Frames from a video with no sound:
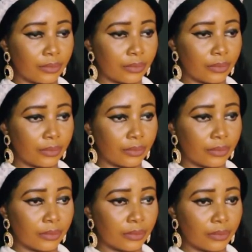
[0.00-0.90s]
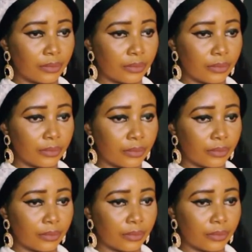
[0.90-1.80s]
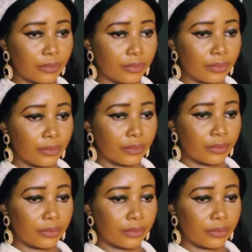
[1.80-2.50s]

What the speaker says: (silent)